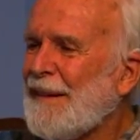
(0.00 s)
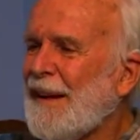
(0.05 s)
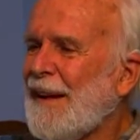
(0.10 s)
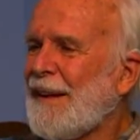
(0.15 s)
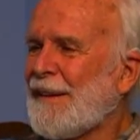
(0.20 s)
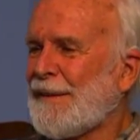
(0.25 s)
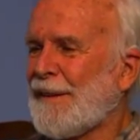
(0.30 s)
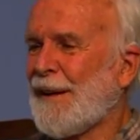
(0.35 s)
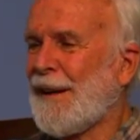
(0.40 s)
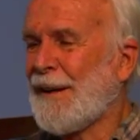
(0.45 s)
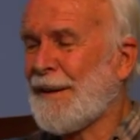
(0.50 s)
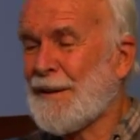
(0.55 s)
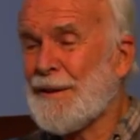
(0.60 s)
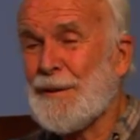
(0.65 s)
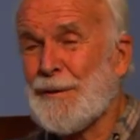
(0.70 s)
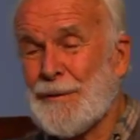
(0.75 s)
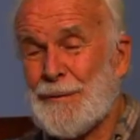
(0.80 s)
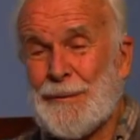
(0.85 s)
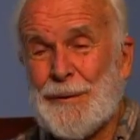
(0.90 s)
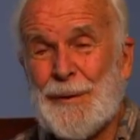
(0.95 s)
Atlanta
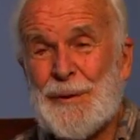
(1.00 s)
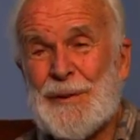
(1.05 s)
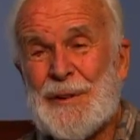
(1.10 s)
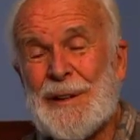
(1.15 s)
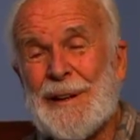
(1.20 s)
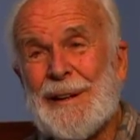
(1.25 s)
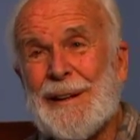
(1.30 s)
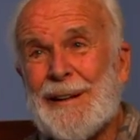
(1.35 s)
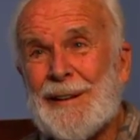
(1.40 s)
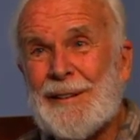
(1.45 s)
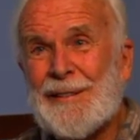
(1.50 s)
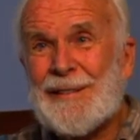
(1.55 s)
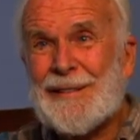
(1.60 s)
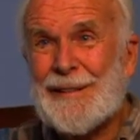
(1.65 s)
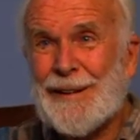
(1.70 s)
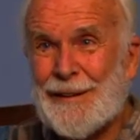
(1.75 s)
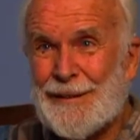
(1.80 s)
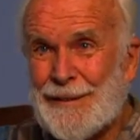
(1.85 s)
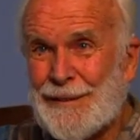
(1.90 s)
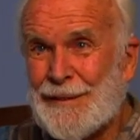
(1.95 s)
University and
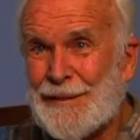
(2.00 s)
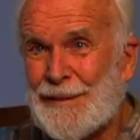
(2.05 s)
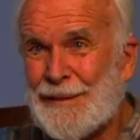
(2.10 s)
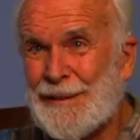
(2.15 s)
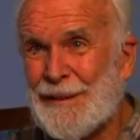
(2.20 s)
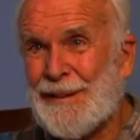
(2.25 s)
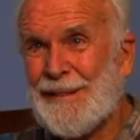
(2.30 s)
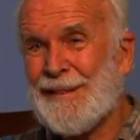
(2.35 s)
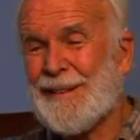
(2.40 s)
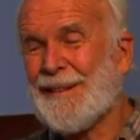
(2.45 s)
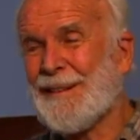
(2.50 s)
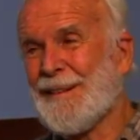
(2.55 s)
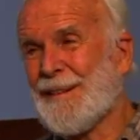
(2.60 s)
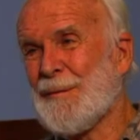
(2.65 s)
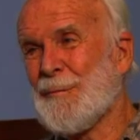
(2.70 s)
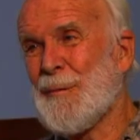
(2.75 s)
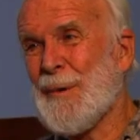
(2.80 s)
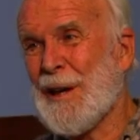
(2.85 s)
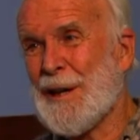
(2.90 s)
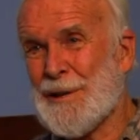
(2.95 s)
got her
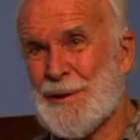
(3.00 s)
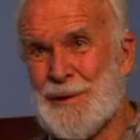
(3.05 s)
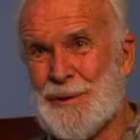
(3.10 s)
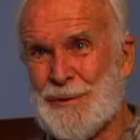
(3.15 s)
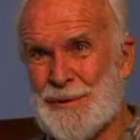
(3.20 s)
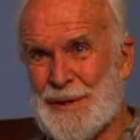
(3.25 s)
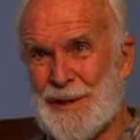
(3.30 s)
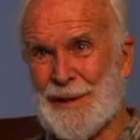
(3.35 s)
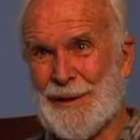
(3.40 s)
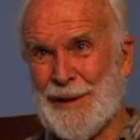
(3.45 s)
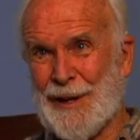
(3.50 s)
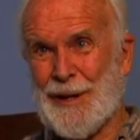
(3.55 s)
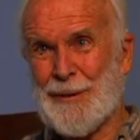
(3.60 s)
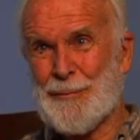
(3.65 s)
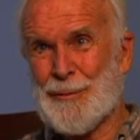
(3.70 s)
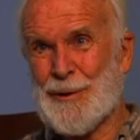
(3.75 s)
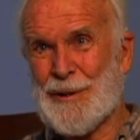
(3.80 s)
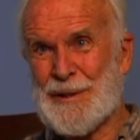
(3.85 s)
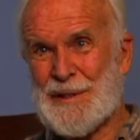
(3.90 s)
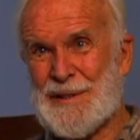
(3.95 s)
master's in
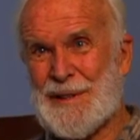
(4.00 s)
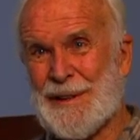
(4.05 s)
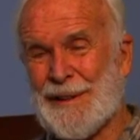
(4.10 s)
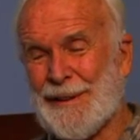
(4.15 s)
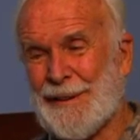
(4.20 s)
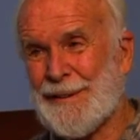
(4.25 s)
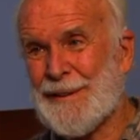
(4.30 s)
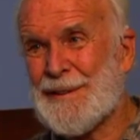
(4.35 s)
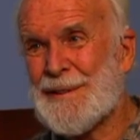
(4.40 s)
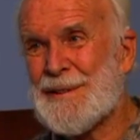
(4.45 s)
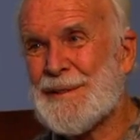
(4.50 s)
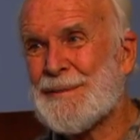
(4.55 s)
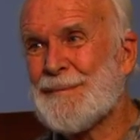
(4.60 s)
library science.